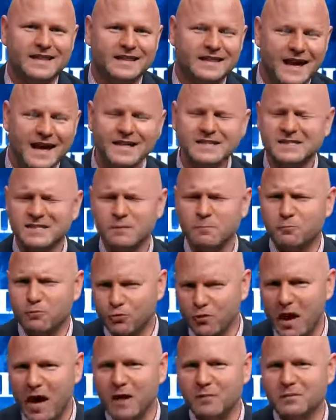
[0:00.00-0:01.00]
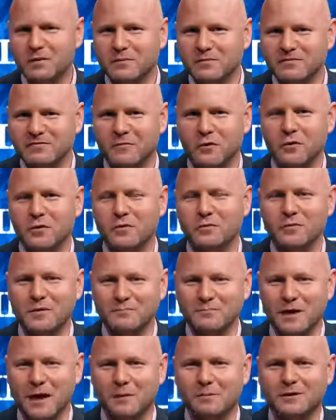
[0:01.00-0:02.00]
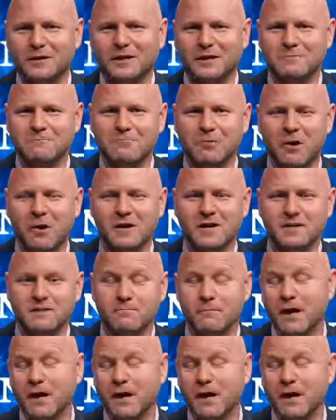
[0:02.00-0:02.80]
That's a problem for the Republican Party,